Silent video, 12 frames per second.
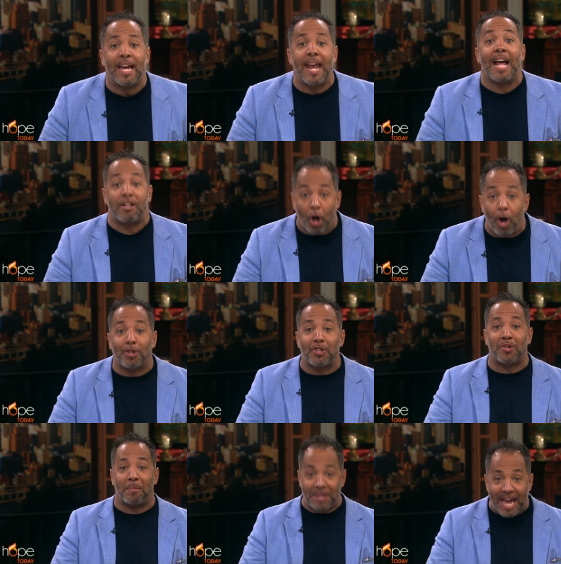Can I talk
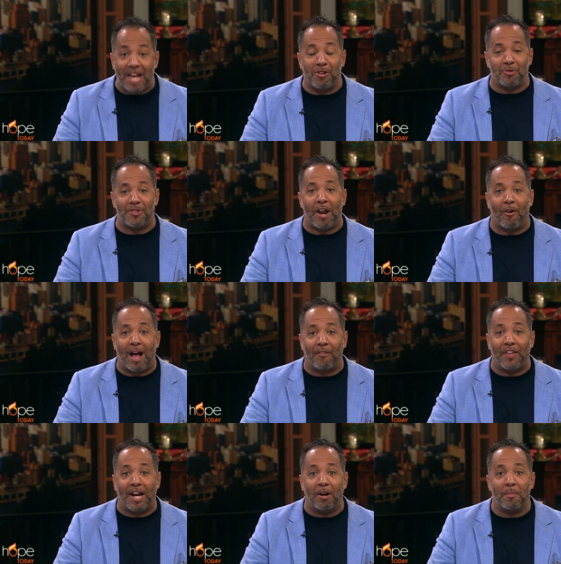to some Daniels that are
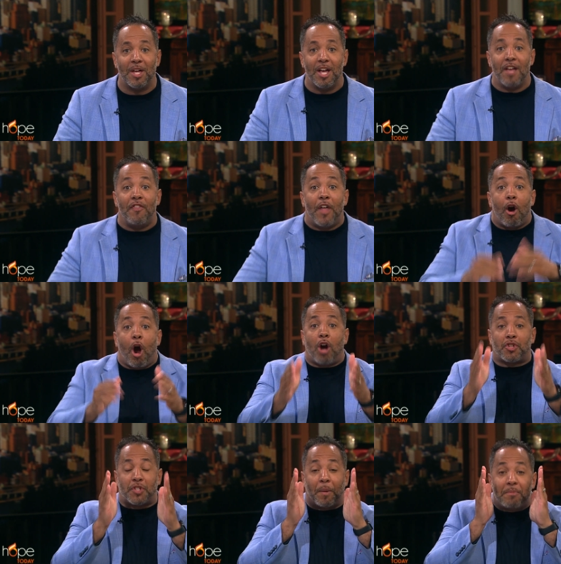out there? Right. There
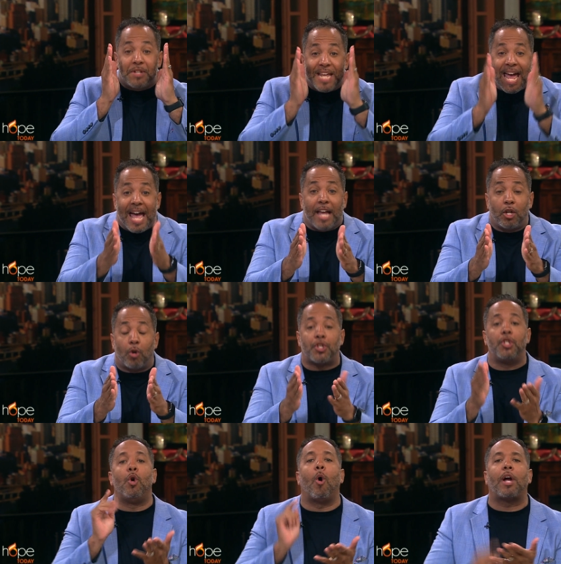are some
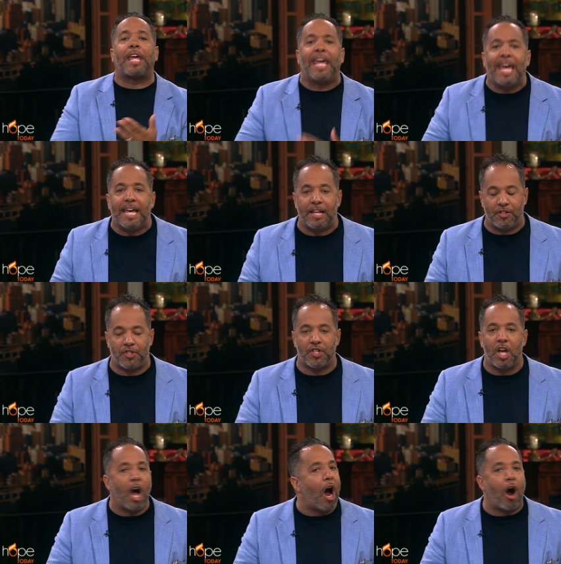Daniels, your
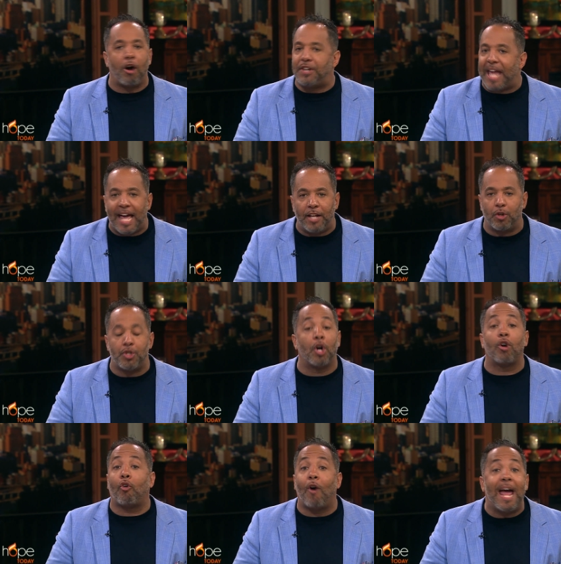kids are Daniels,
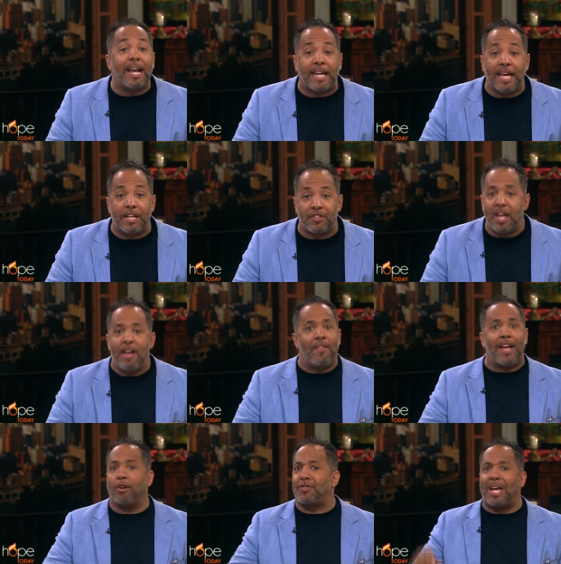your grandkids,
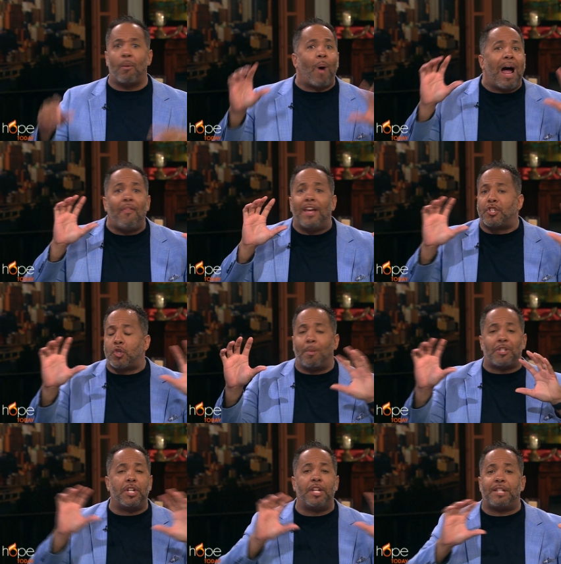that you're saying, why are they
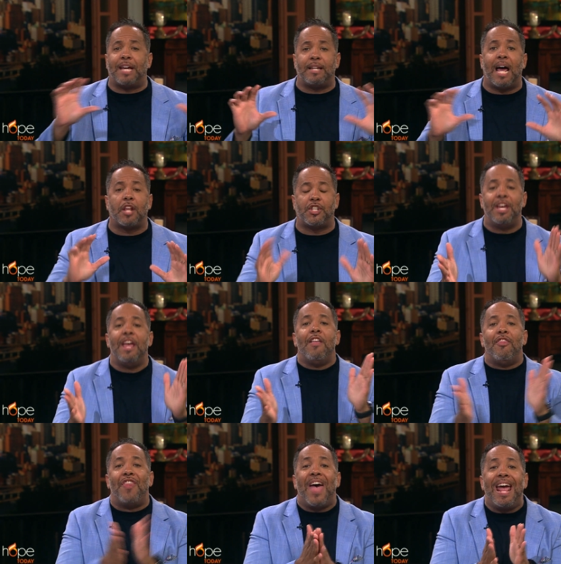so much into technology?
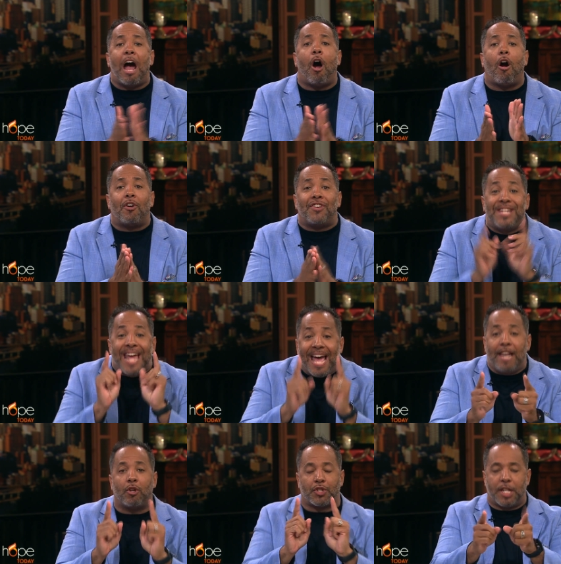They are
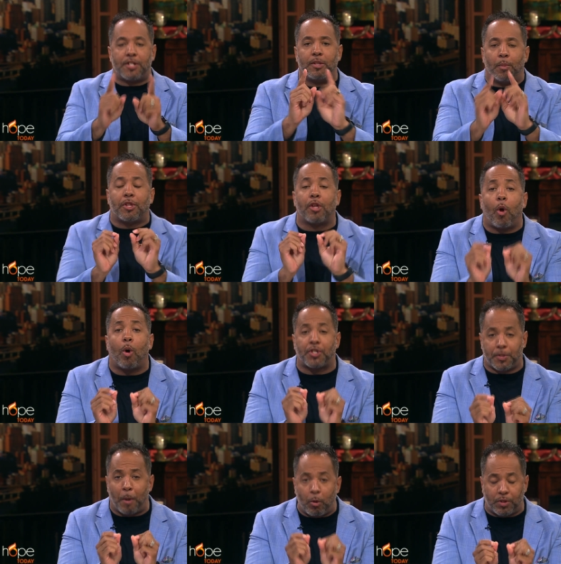Daniels. Listen to what the
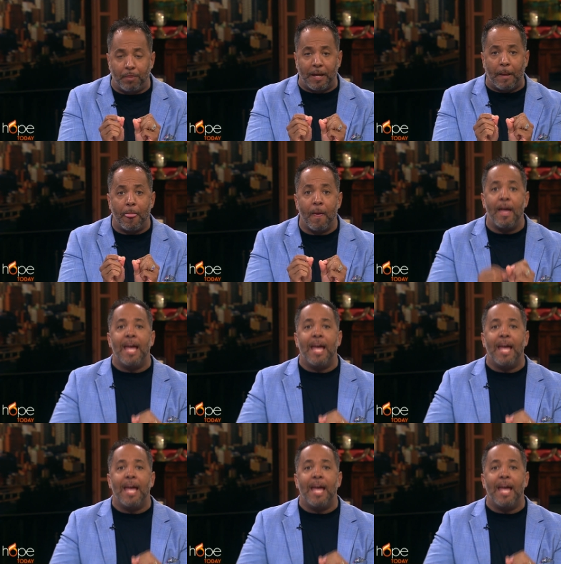Lord spoke to me.